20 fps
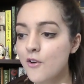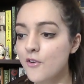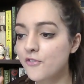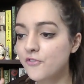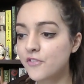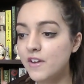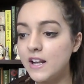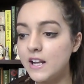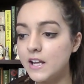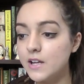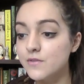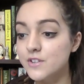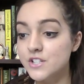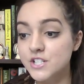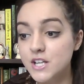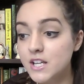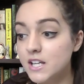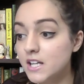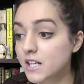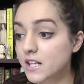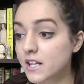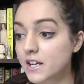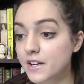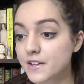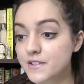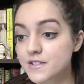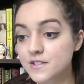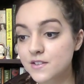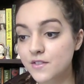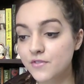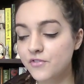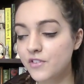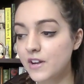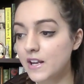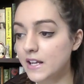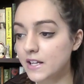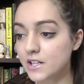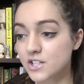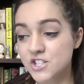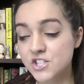feeling ridiculous,
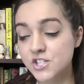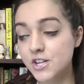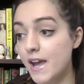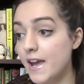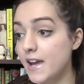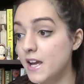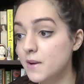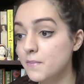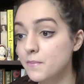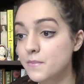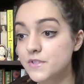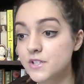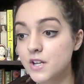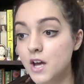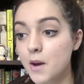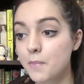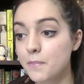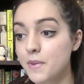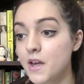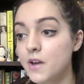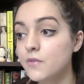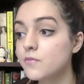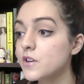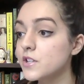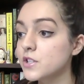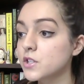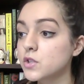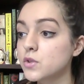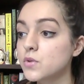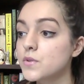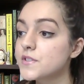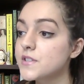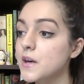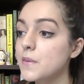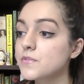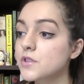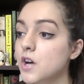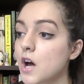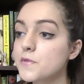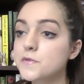feeling ashamed, being ridiculed
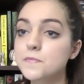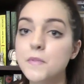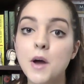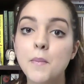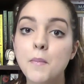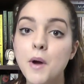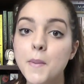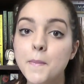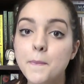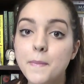sometimes by my